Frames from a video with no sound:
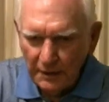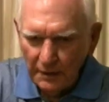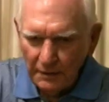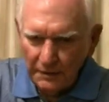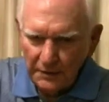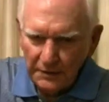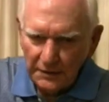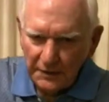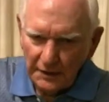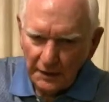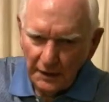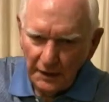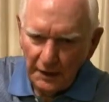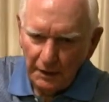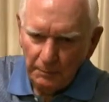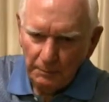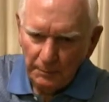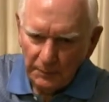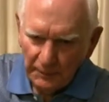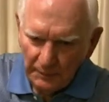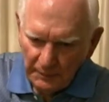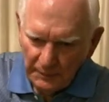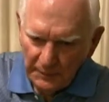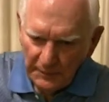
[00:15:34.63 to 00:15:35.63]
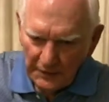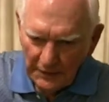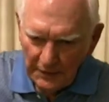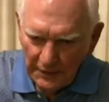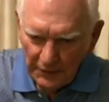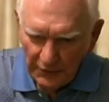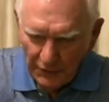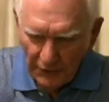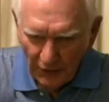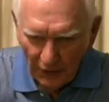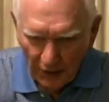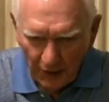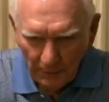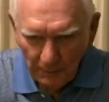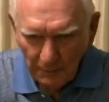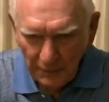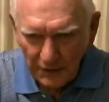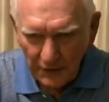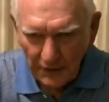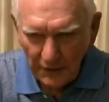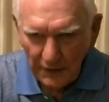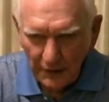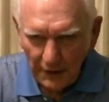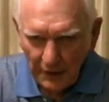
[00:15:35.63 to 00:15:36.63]
goes up and
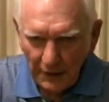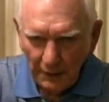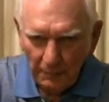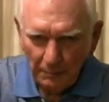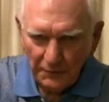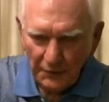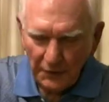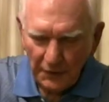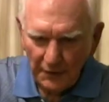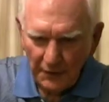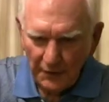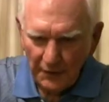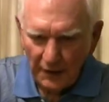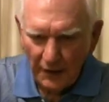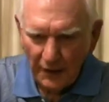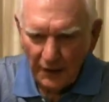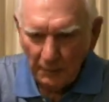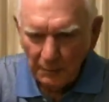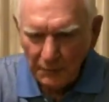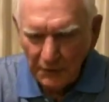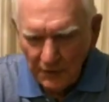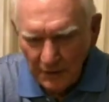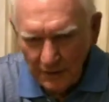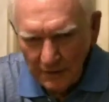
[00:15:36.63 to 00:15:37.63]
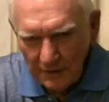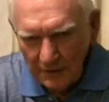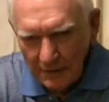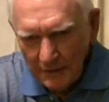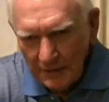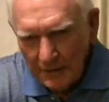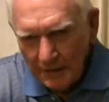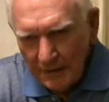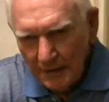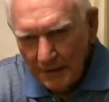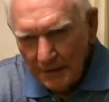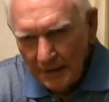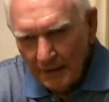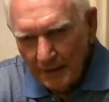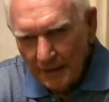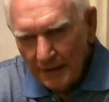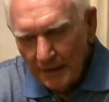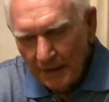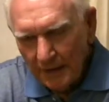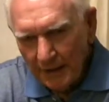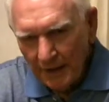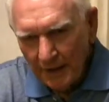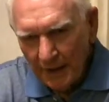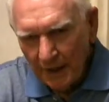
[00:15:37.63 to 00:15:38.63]
drops and up and drops.
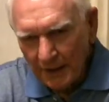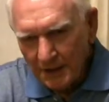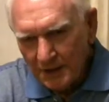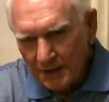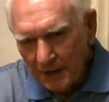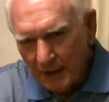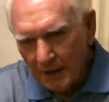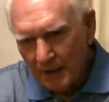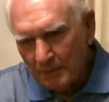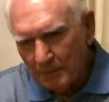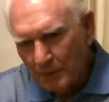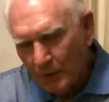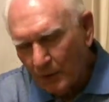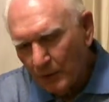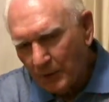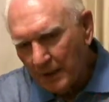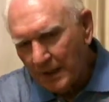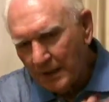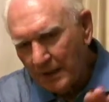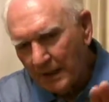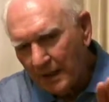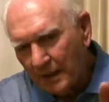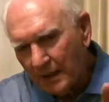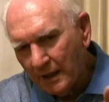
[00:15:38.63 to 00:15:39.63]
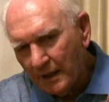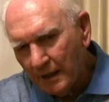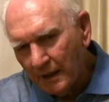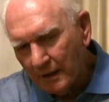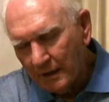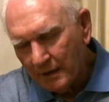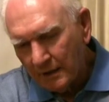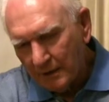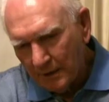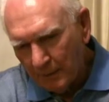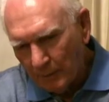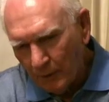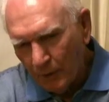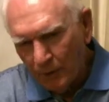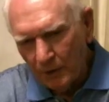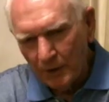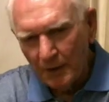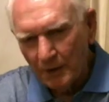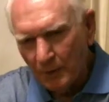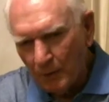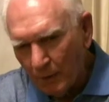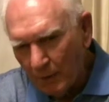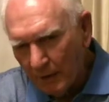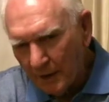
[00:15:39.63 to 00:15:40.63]
And I shot more in the air or more in
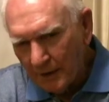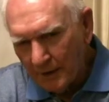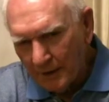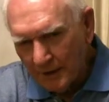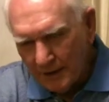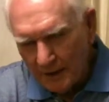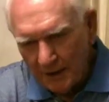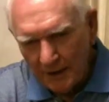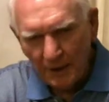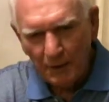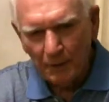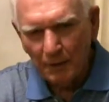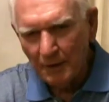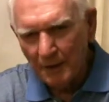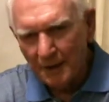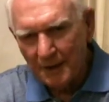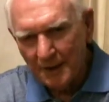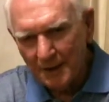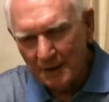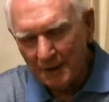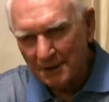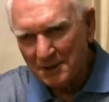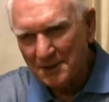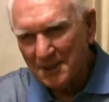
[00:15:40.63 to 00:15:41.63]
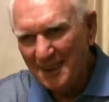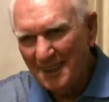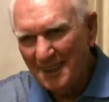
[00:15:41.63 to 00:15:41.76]
the water than anywhere else.